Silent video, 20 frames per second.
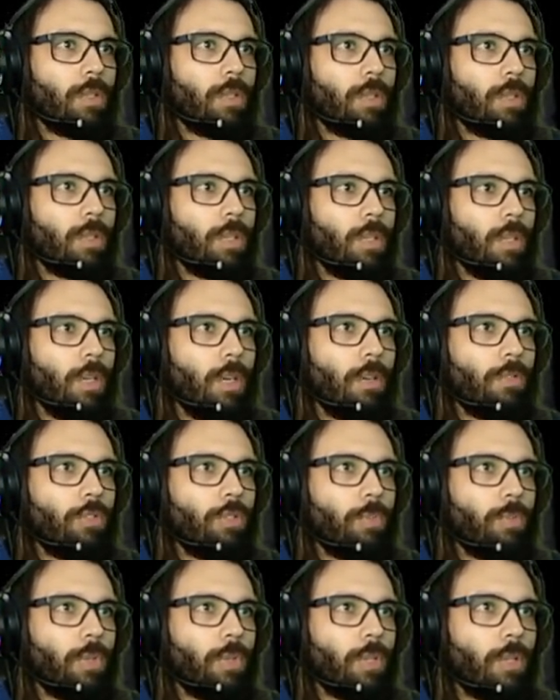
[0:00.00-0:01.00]
Okay, I had to
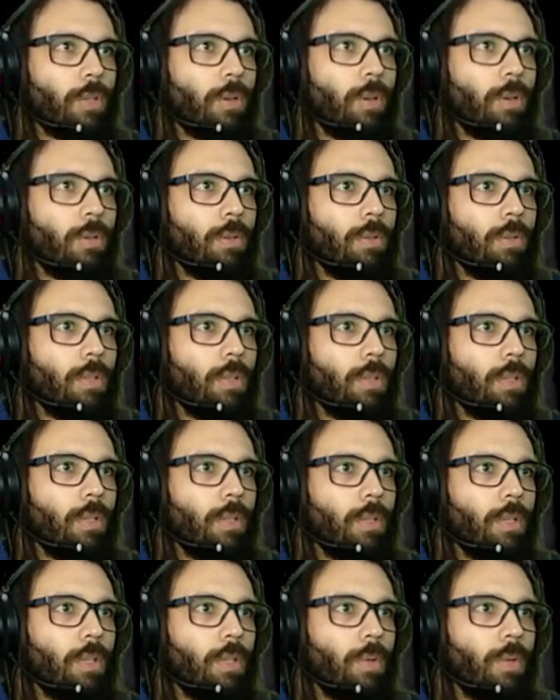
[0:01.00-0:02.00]
pick it all.
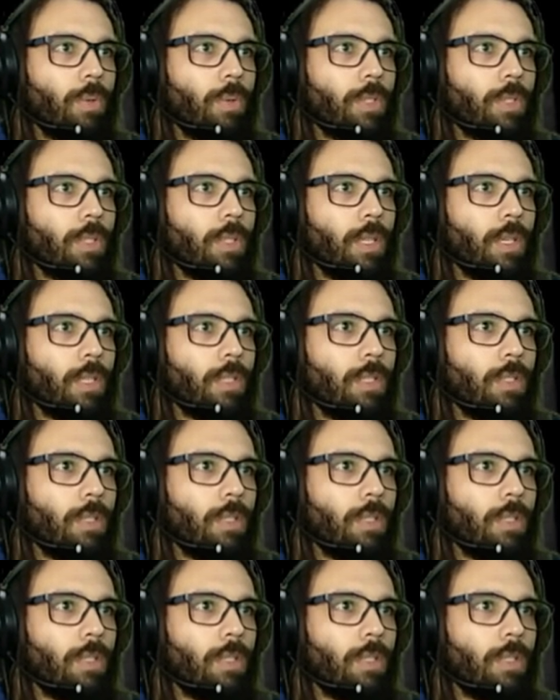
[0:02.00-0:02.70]
It was that?